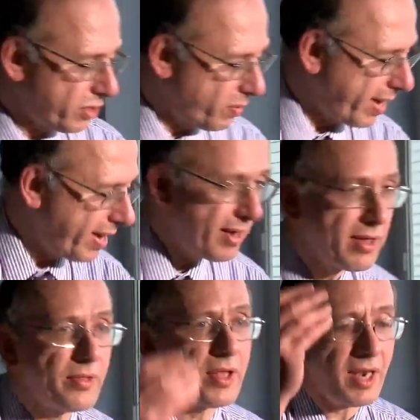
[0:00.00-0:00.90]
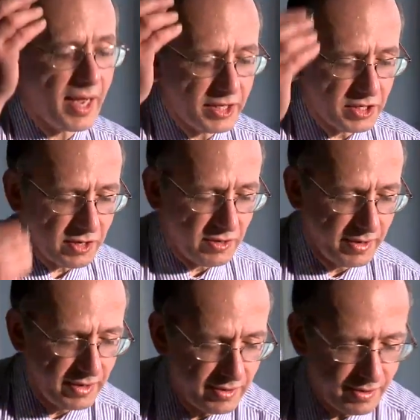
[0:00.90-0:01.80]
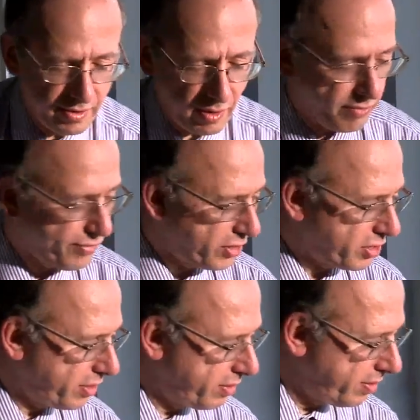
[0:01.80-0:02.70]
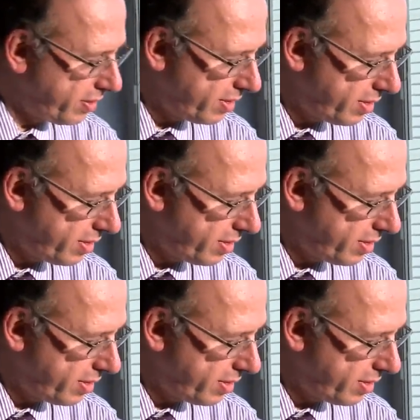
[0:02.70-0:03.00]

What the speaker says: to weigh the lighter coin of the two,